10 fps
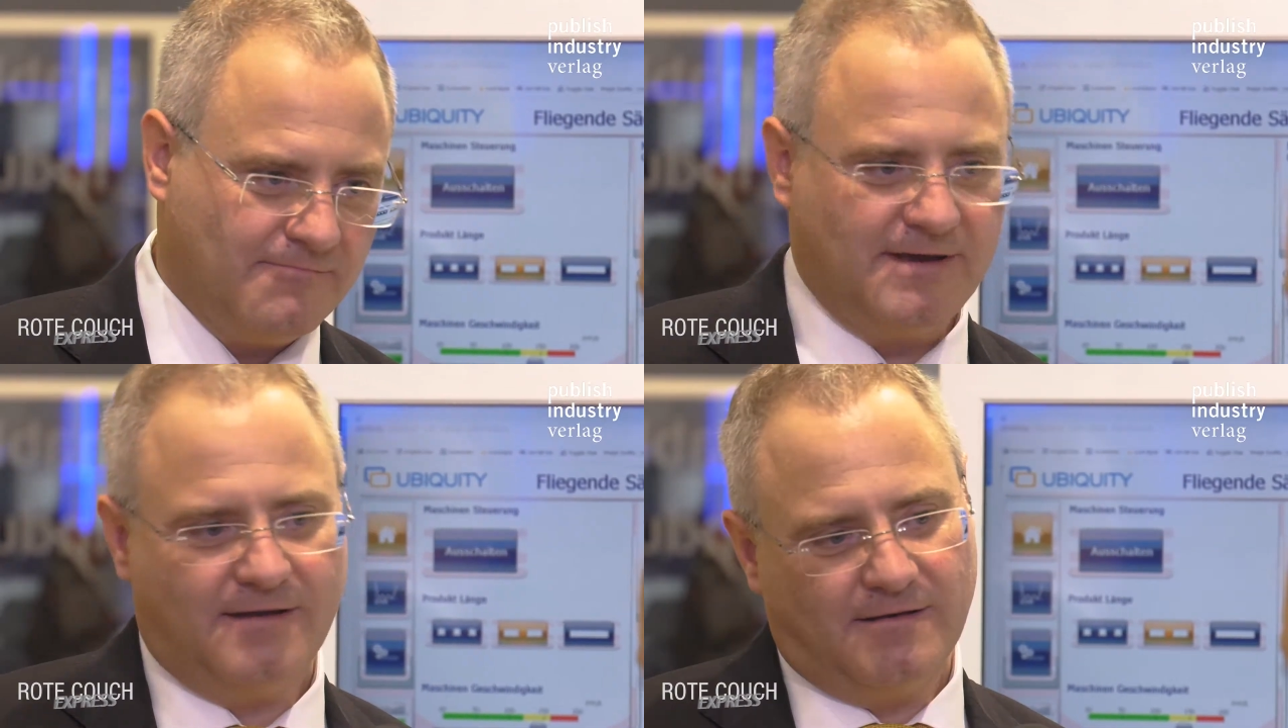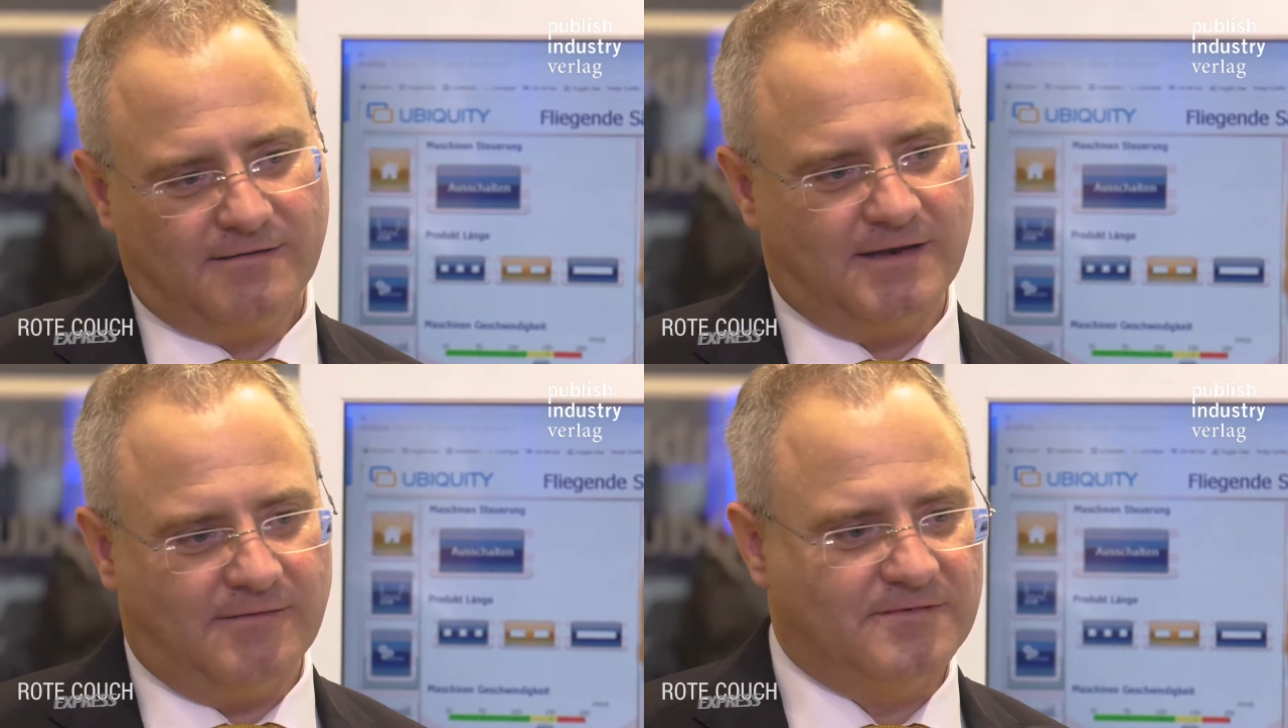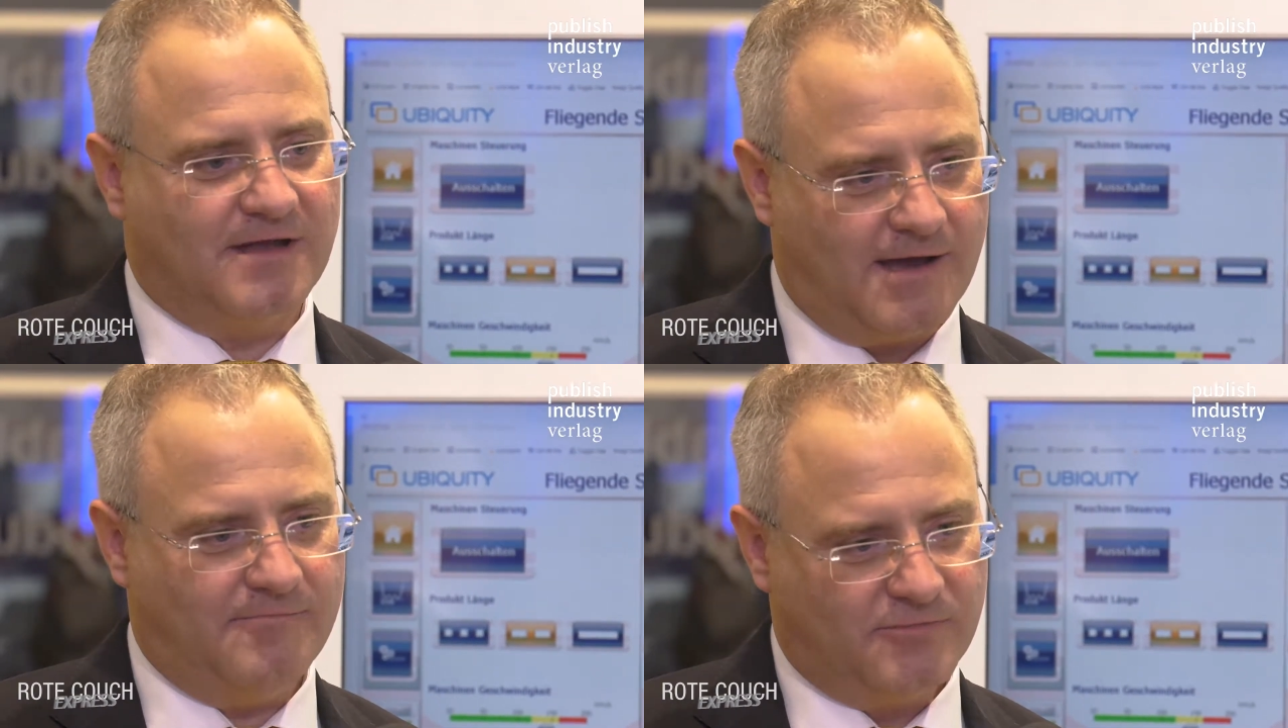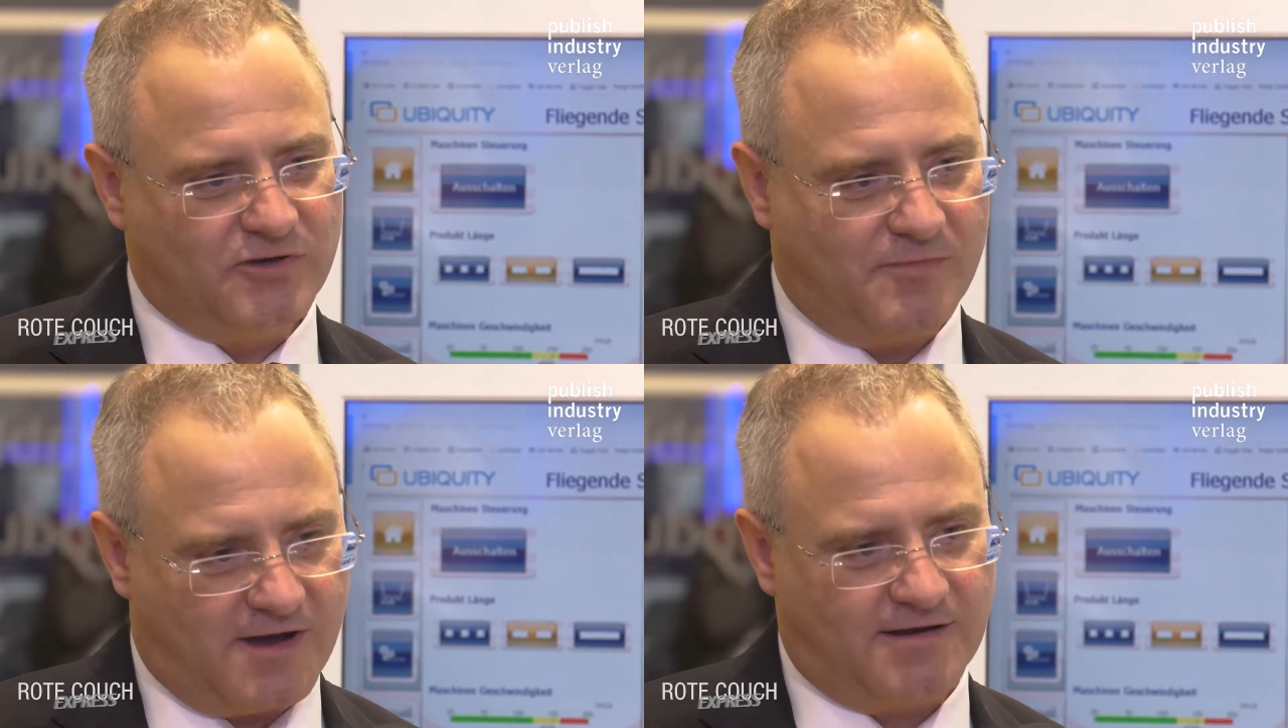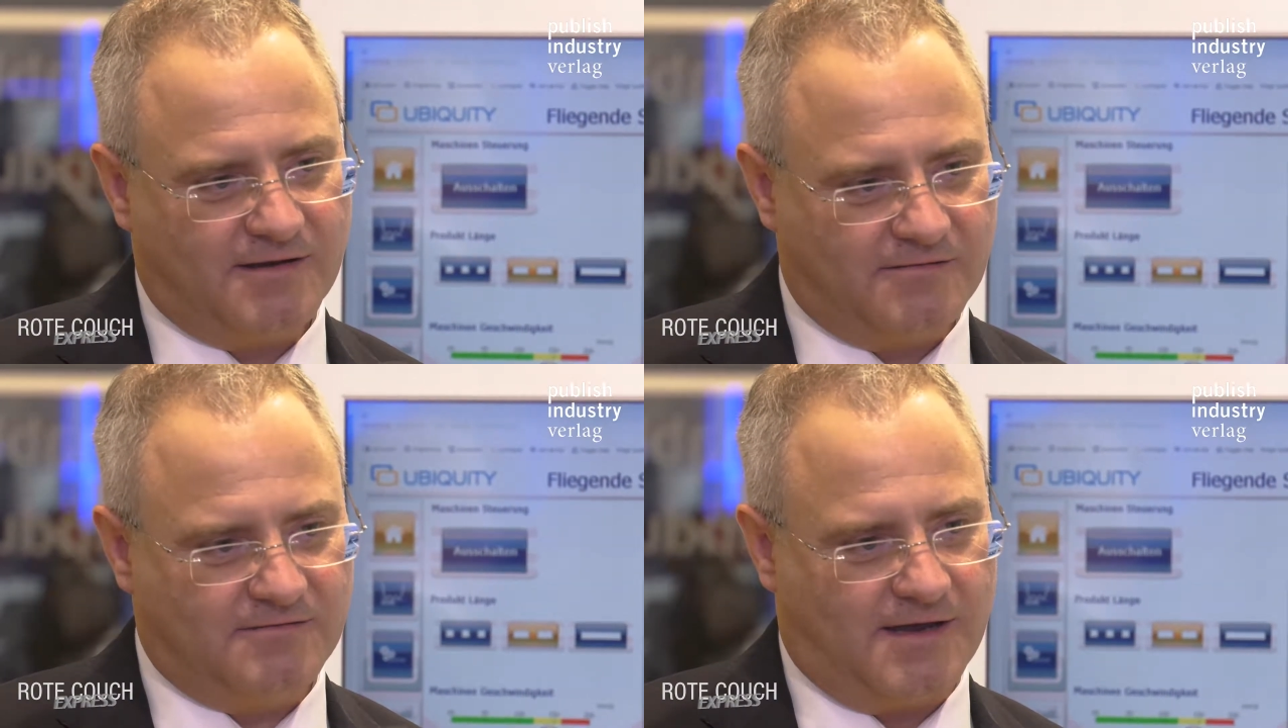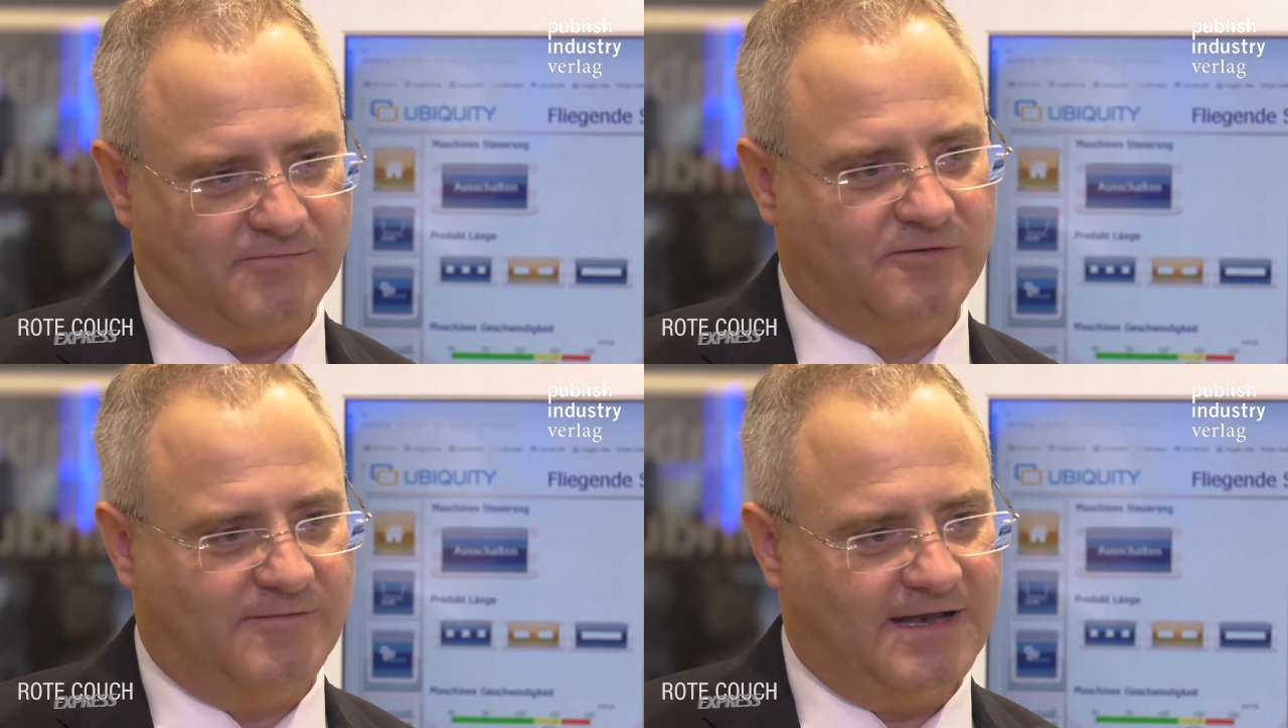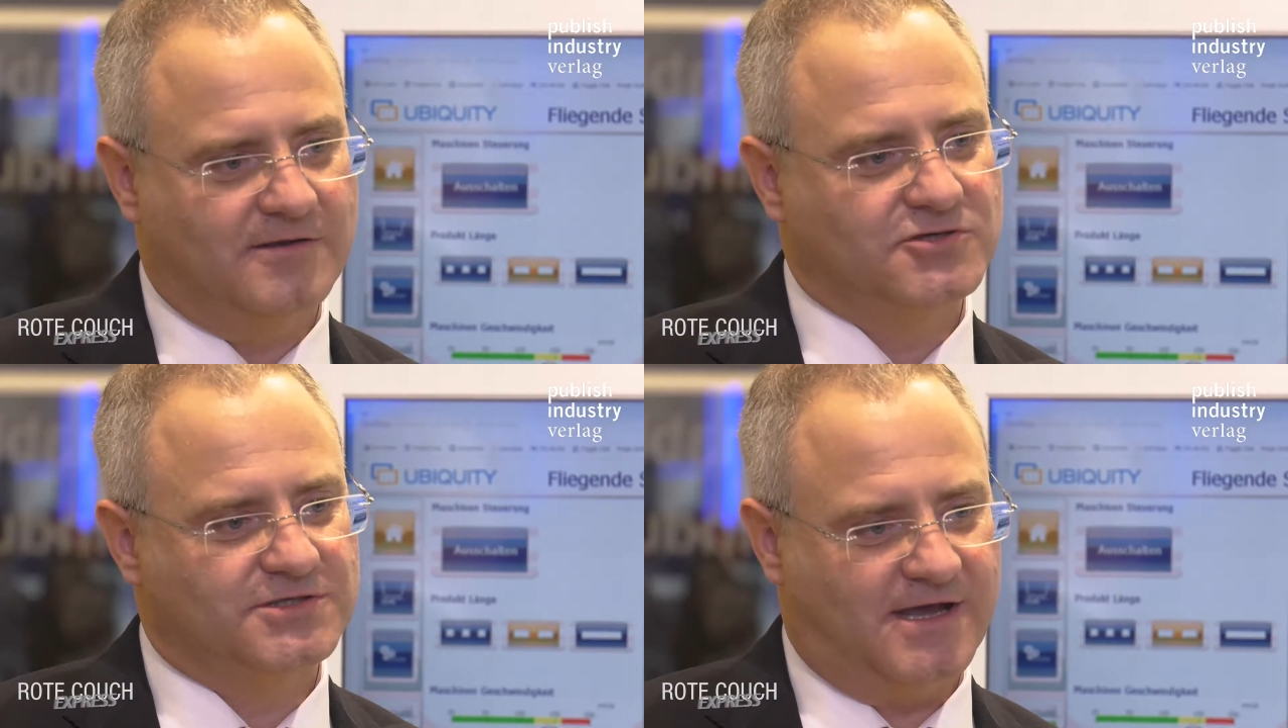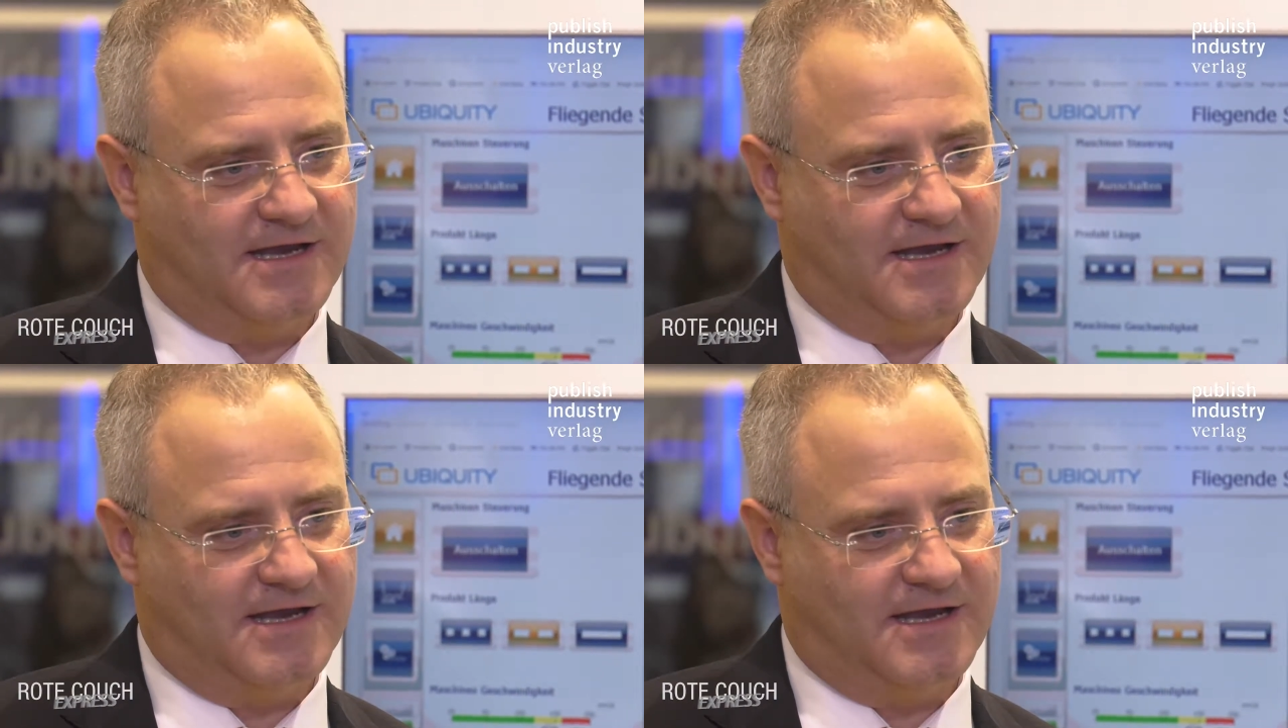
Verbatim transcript: increase for our customers during commissioning, as is